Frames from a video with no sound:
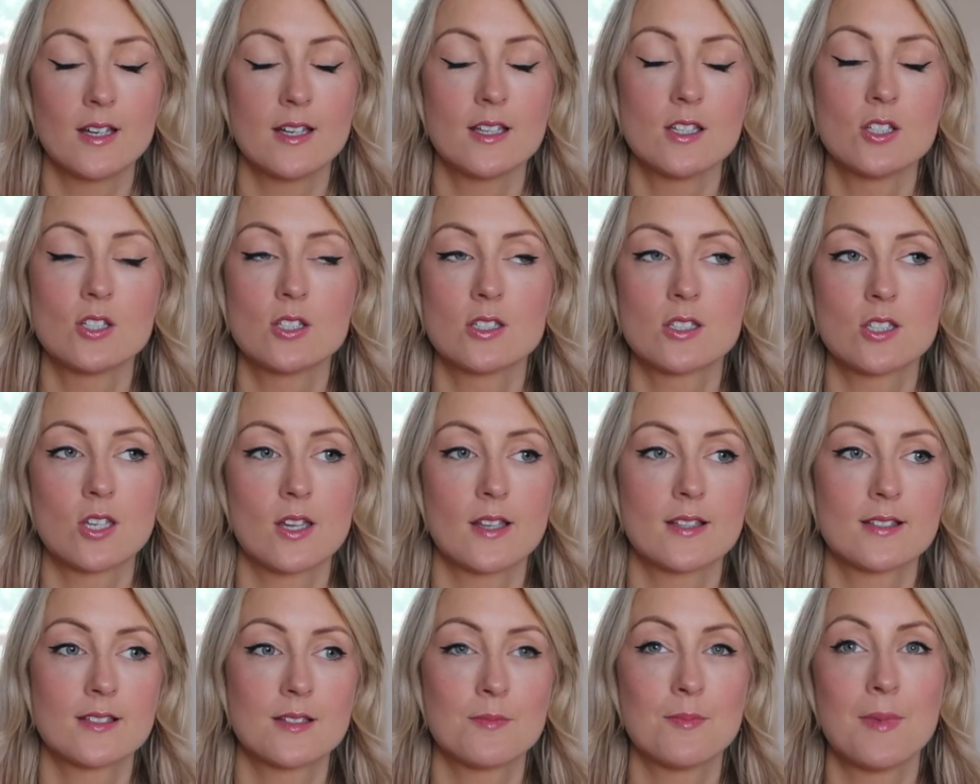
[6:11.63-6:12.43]
And it
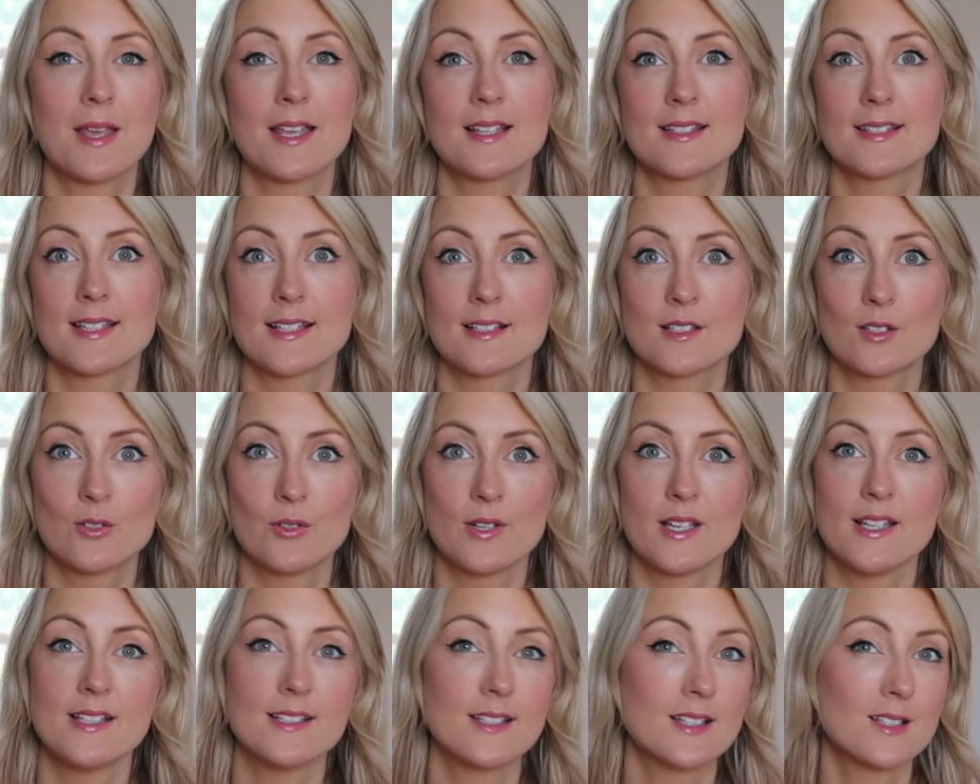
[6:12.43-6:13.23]
just makes things a
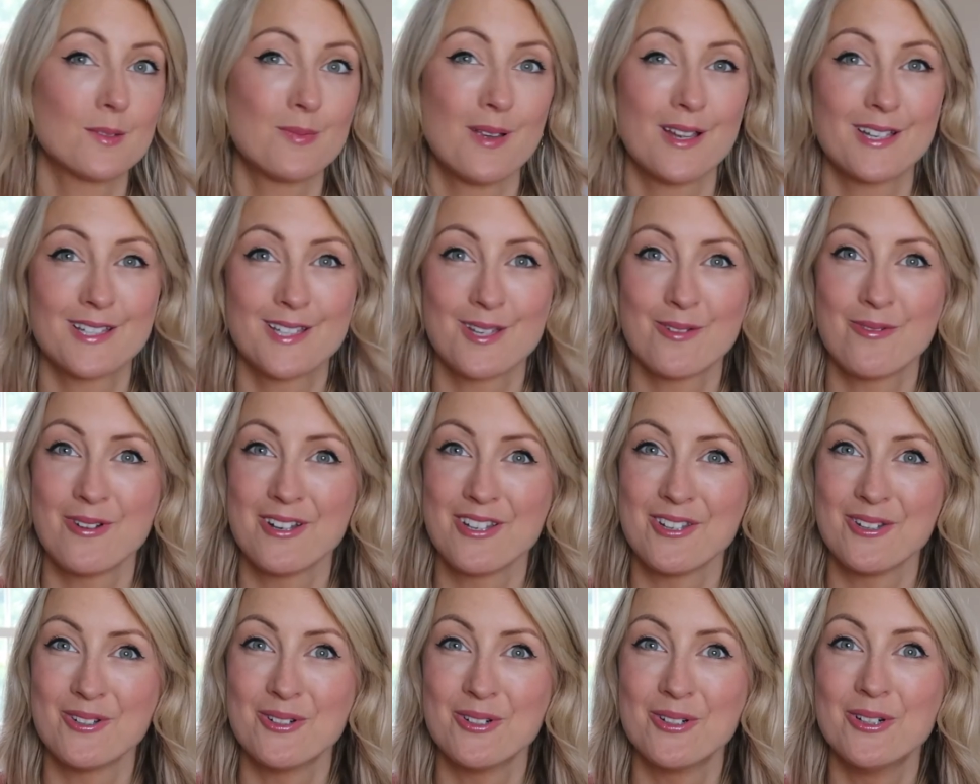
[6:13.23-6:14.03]
lot easier, especially
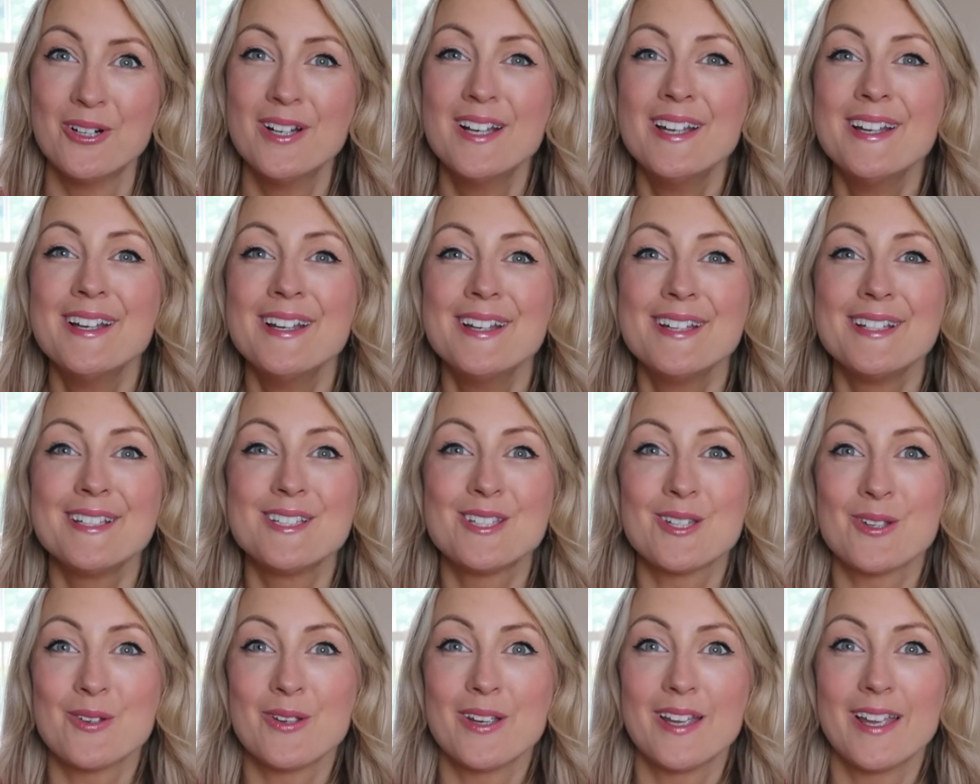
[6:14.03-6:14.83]
when you're
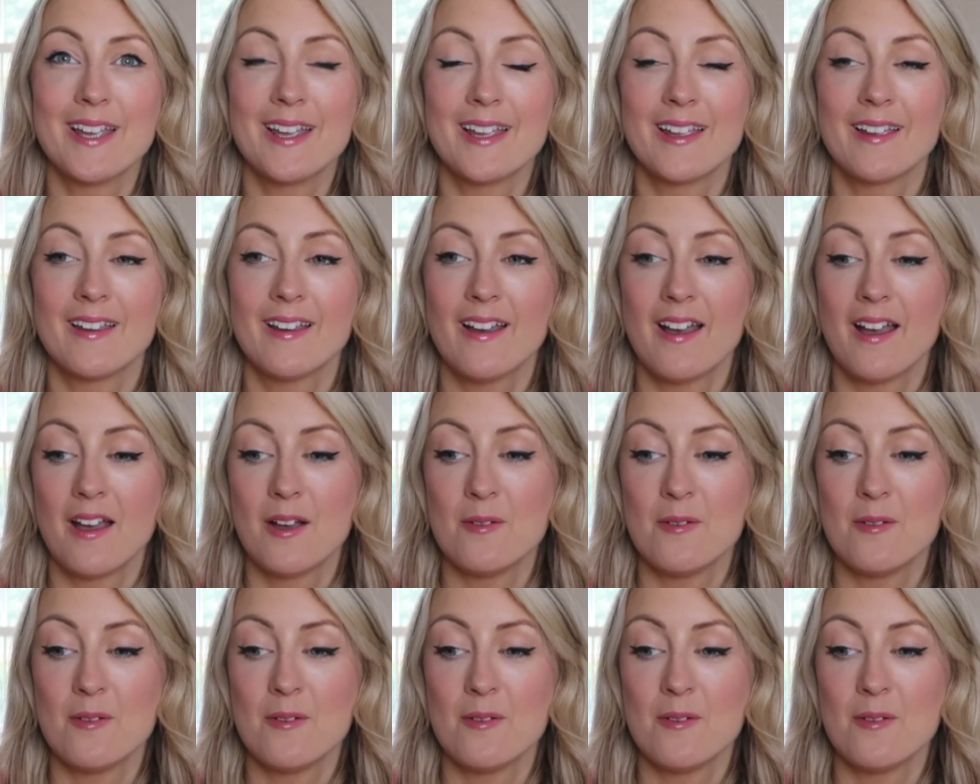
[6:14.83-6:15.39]
doing